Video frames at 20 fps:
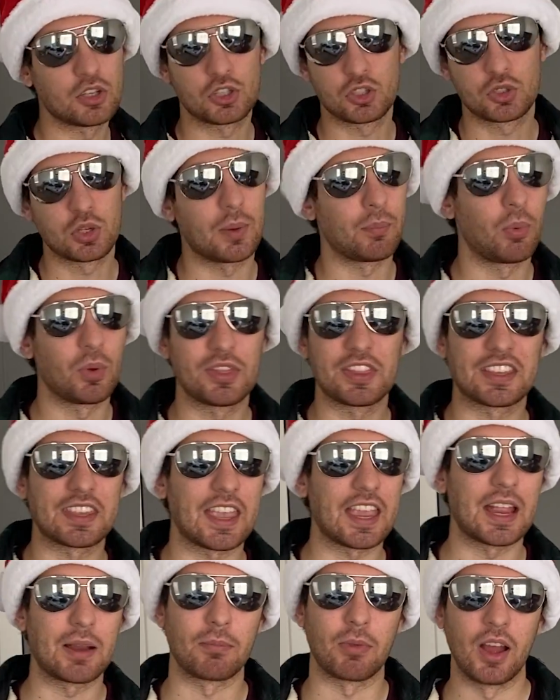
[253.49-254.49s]
strip with the
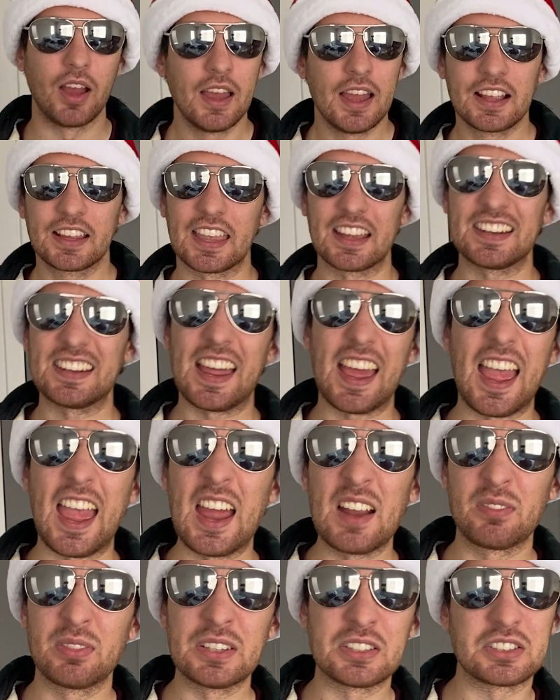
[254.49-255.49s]
camera, getting
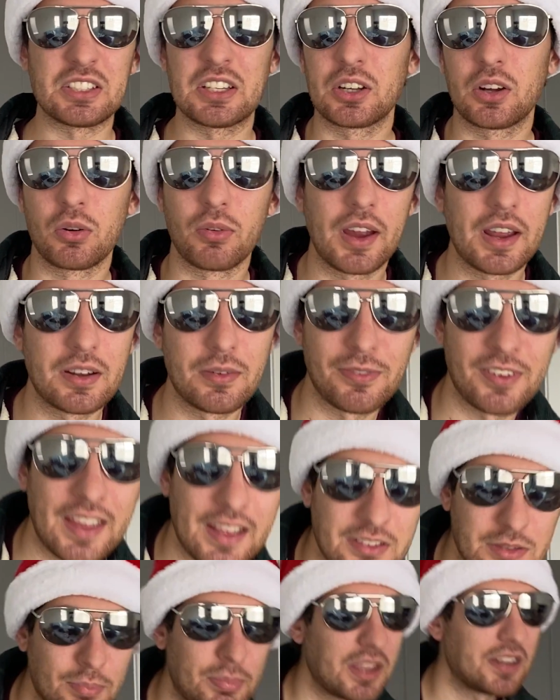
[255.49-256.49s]
every single Raider fan's
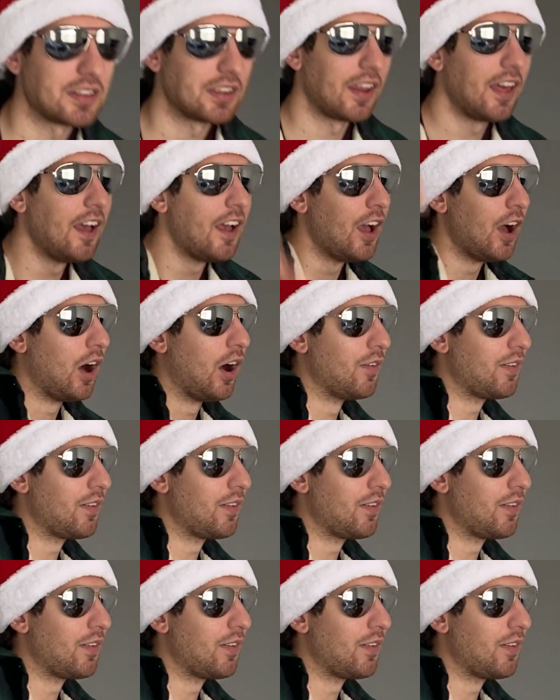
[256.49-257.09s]
opinion of